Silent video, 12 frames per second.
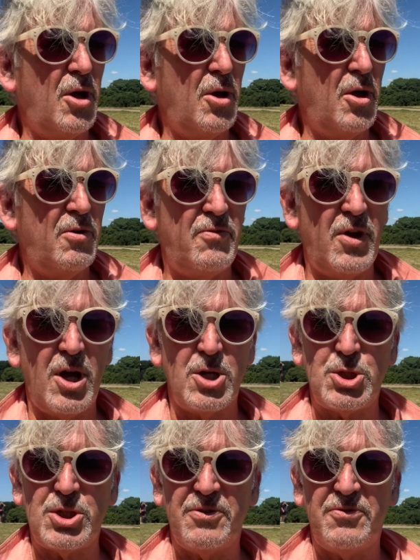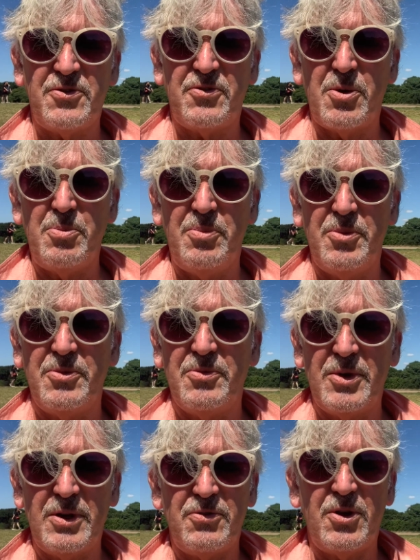a shift from,
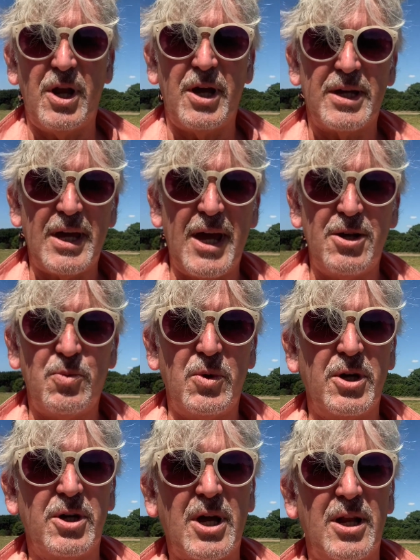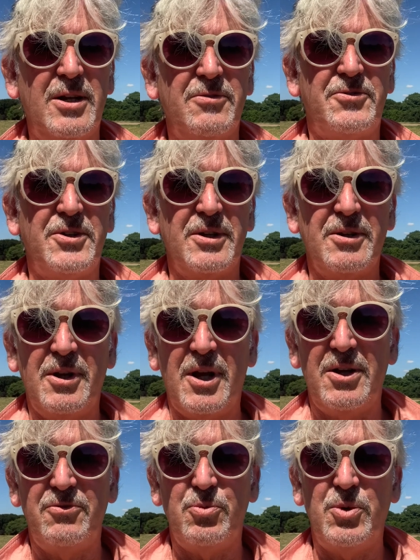if you like, head work. I
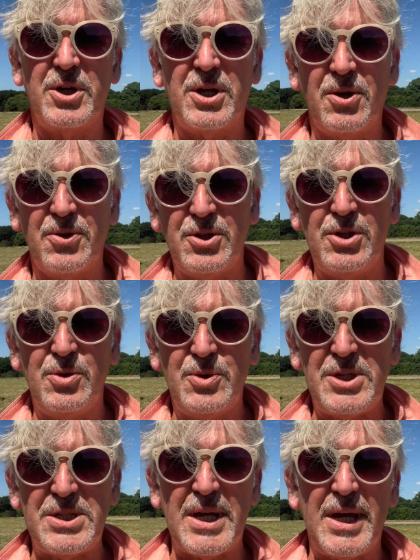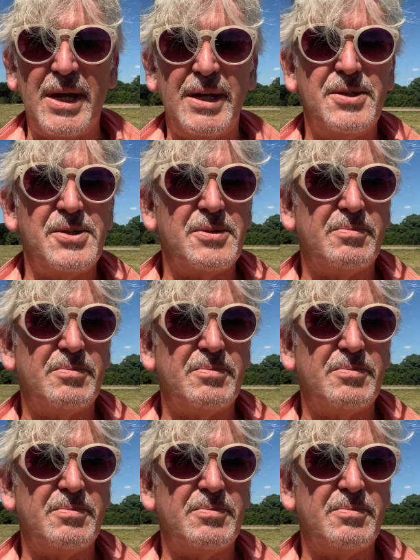loved working on the new designs,